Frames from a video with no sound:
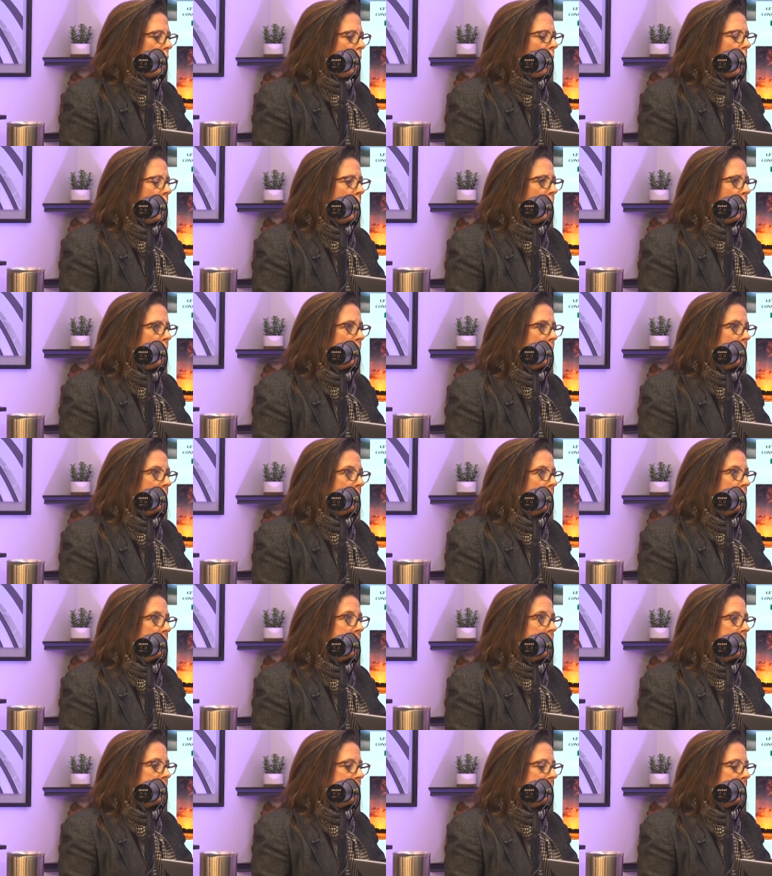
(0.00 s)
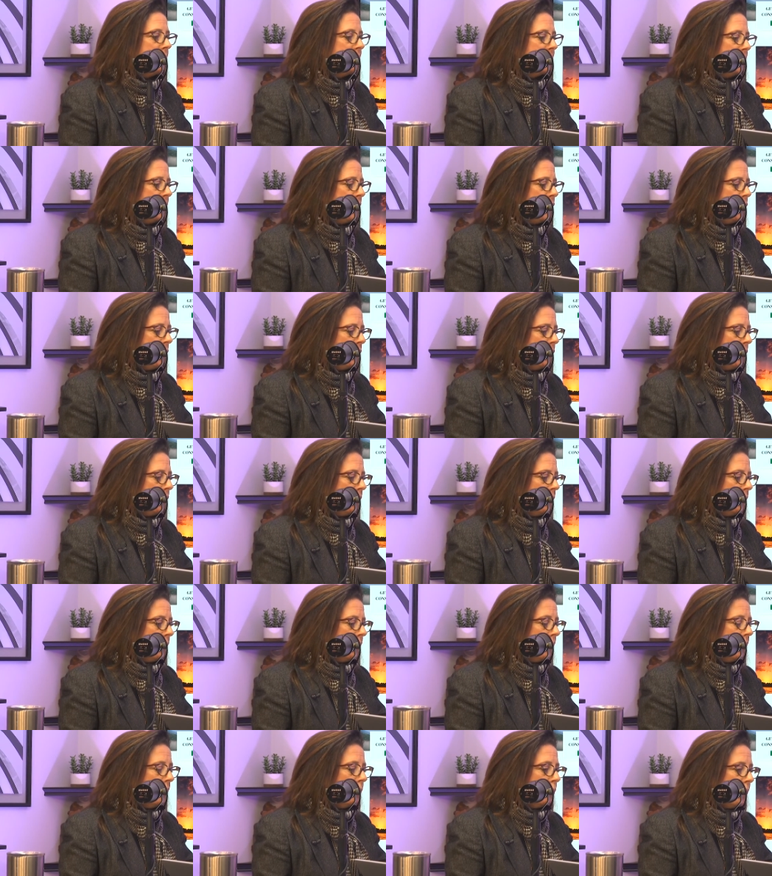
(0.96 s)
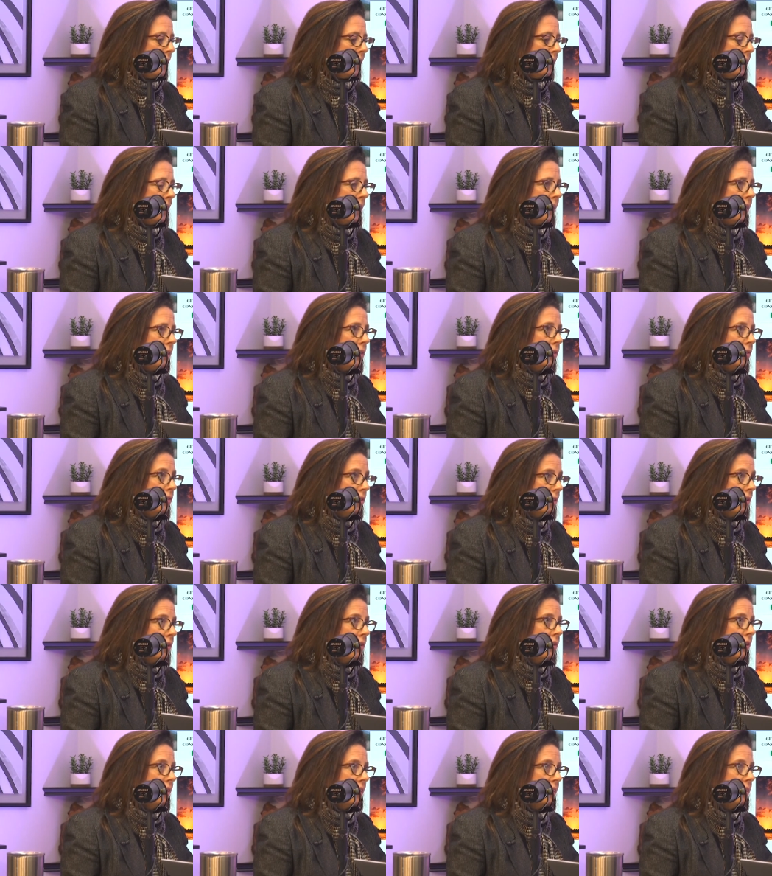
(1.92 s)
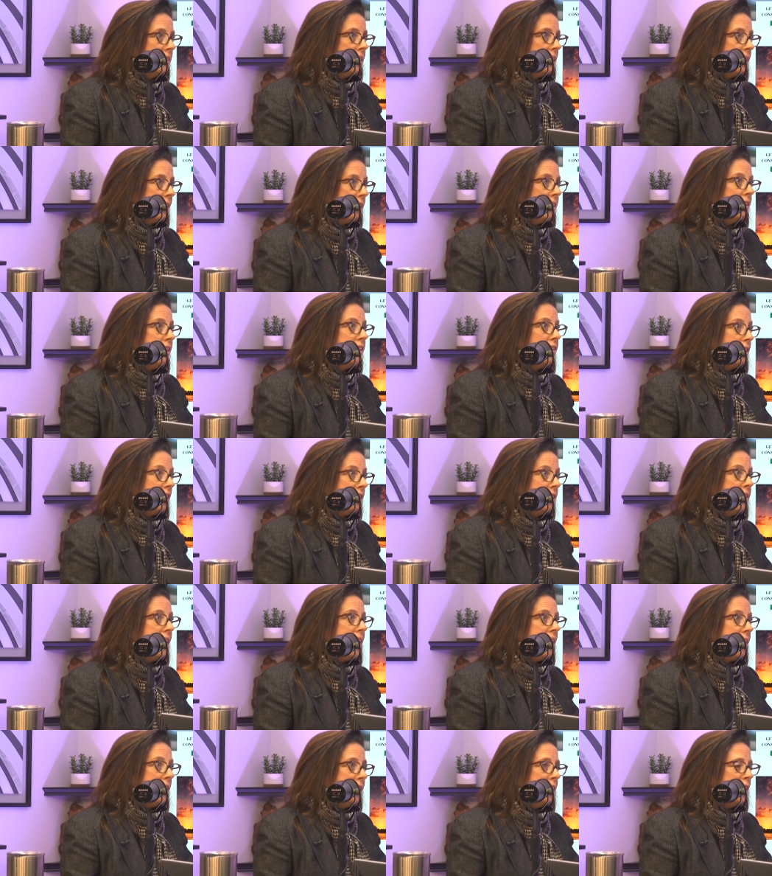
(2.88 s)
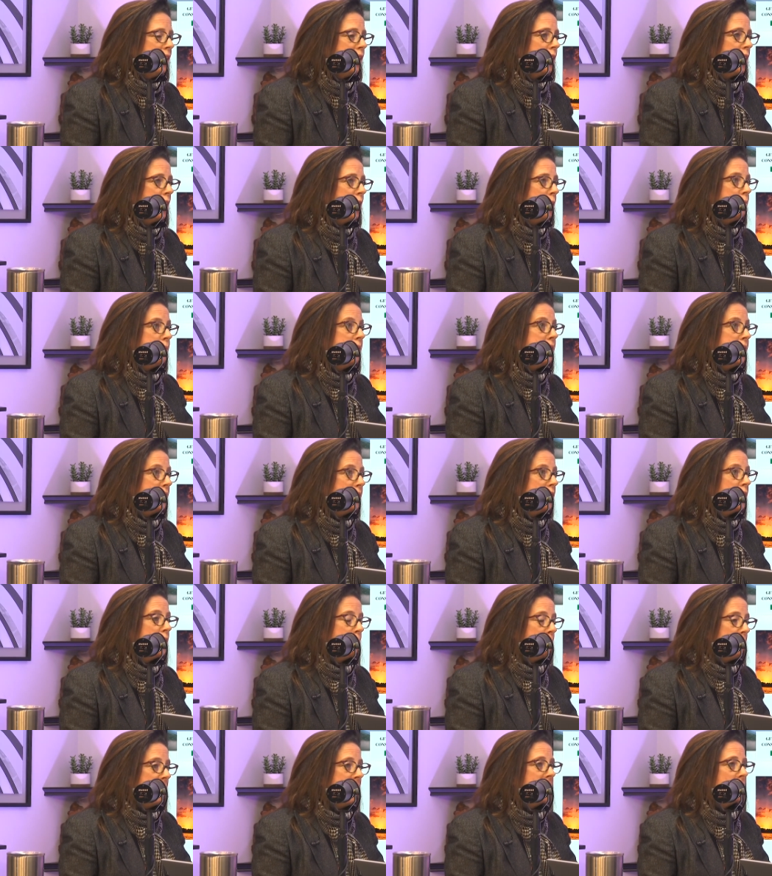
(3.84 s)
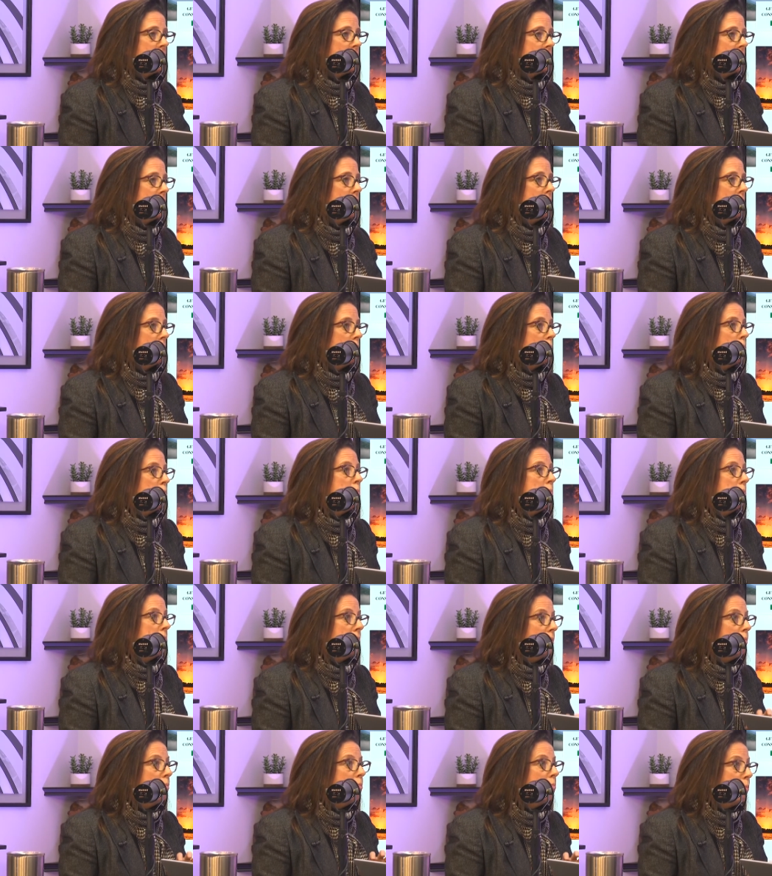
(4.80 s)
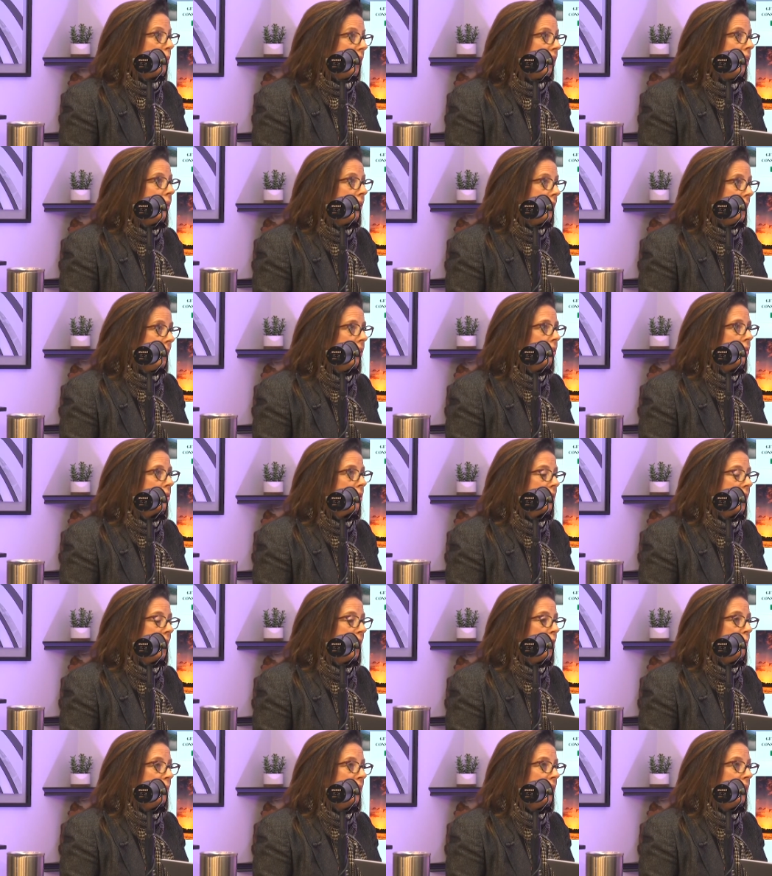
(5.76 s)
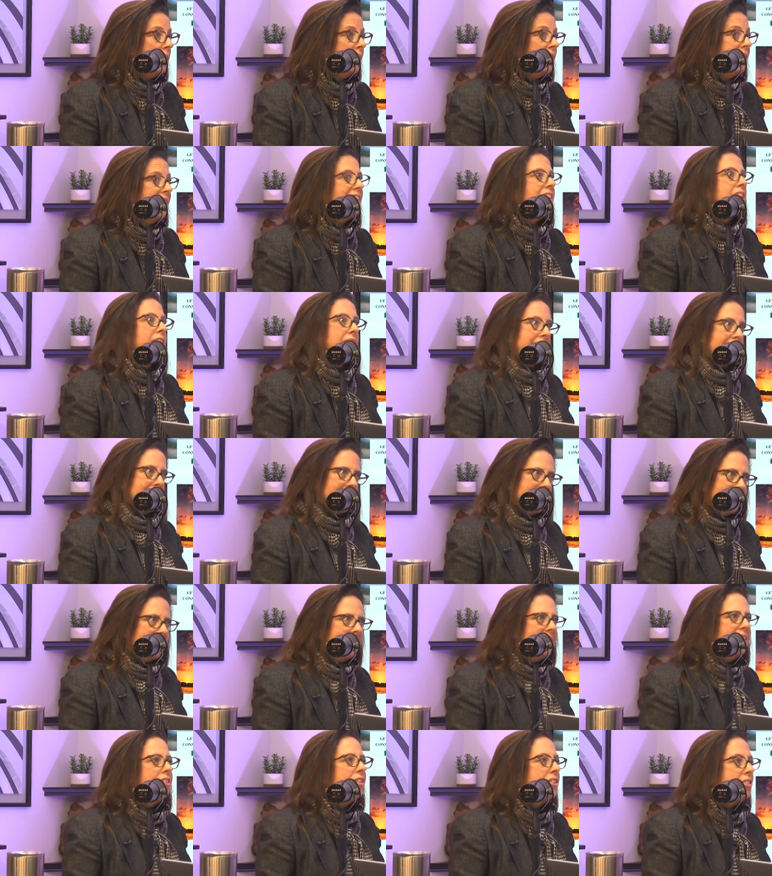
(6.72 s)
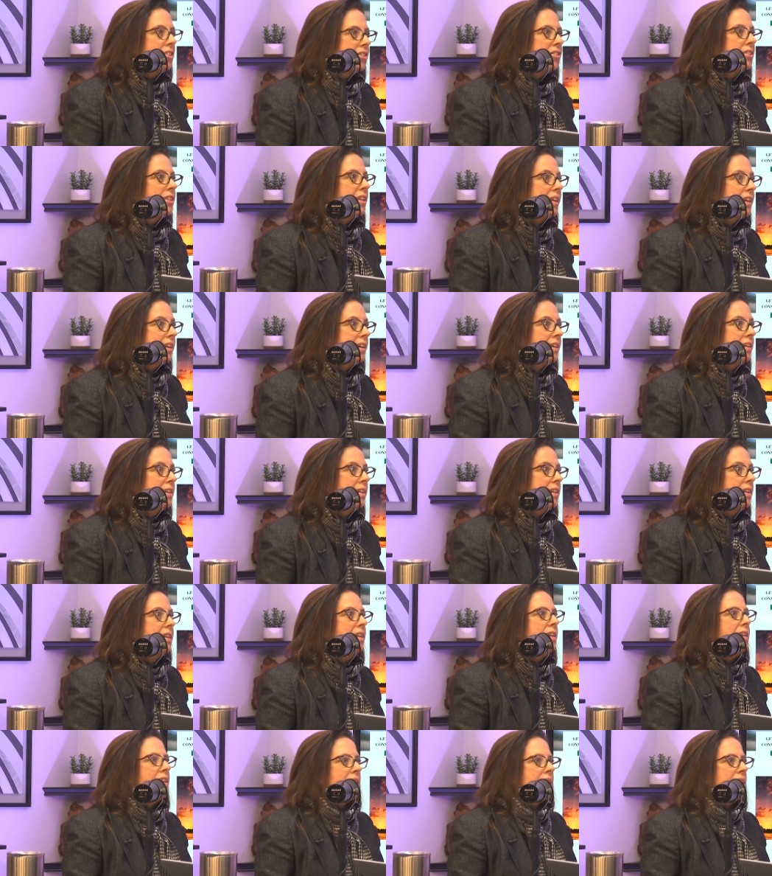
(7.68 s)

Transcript: or if your retained earnings and the net income doesn't match to your P and L statement, you got an issue there. Right.